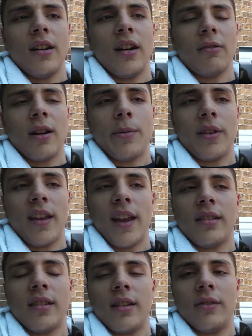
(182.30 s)
a
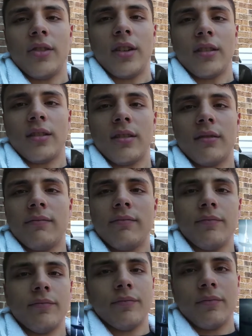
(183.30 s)
reputation of just,
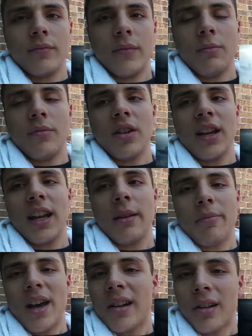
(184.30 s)
they're
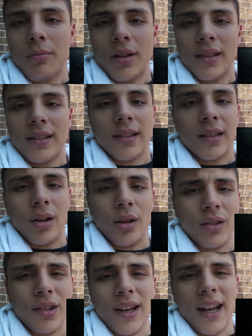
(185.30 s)
getting better, but
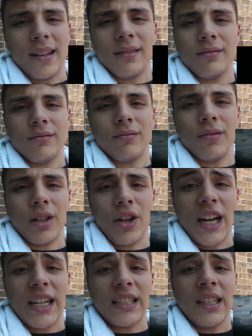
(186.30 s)
still they're not the
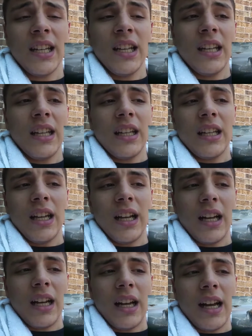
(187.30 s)
greatest.
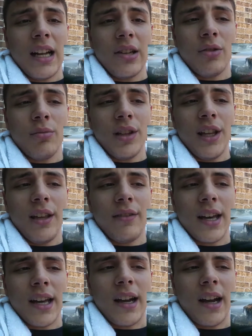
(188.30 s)
I do believe
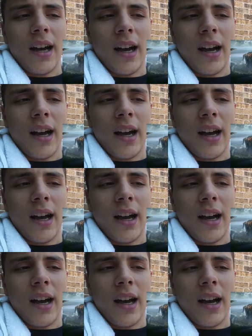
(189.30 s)
that